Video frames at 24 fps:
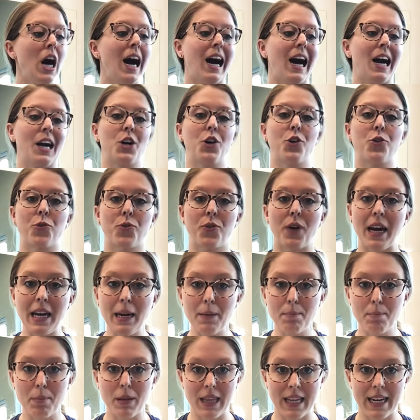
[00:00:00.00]
A
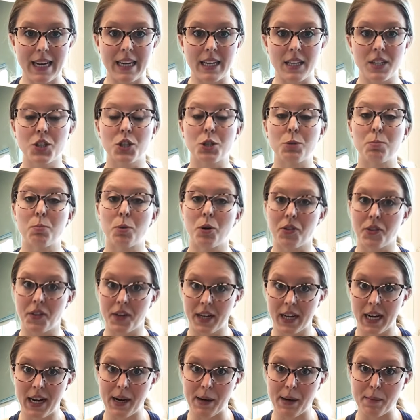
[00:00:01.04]
great place to put the
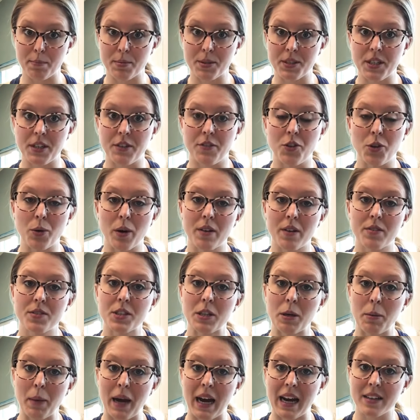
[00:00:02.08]
cups if you have
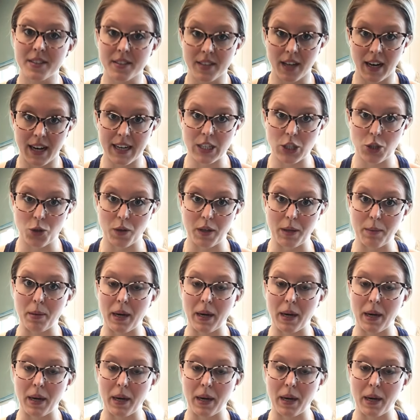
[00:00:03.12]
some SI joint